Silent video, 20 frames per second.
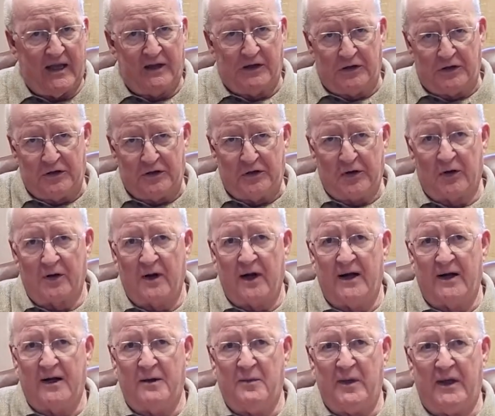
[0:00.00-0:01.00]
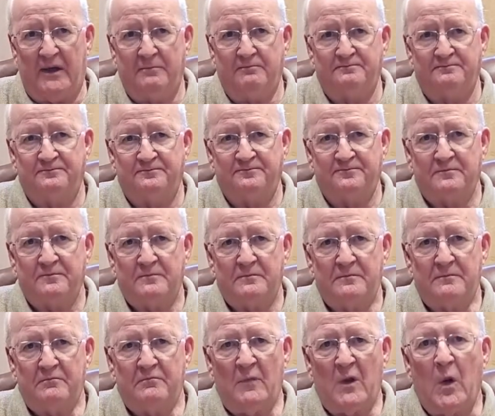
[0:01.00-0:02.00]
and Deuteronomy,
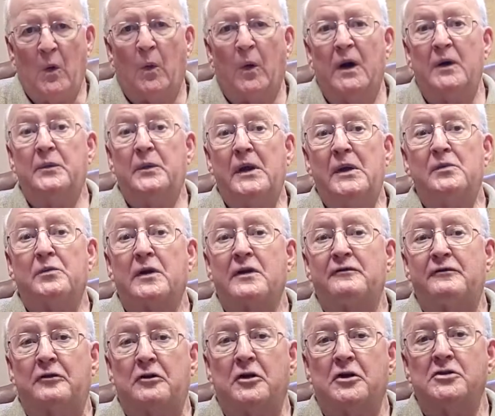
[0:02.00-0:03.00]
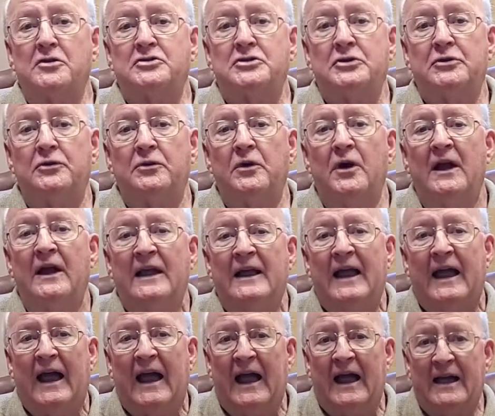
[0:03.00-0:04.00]
what we refer to
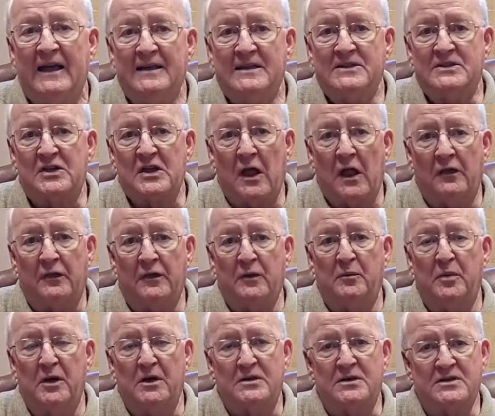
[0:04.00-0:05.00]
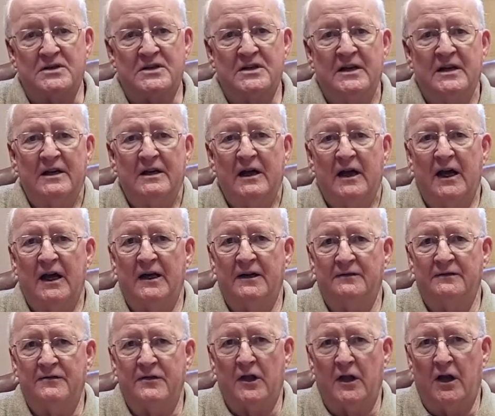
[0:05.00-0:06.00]
as the books
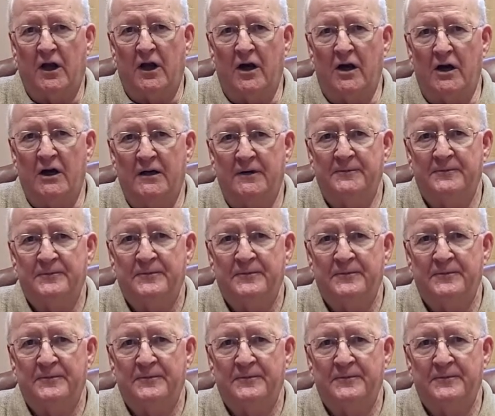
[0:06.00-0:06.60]
of the law,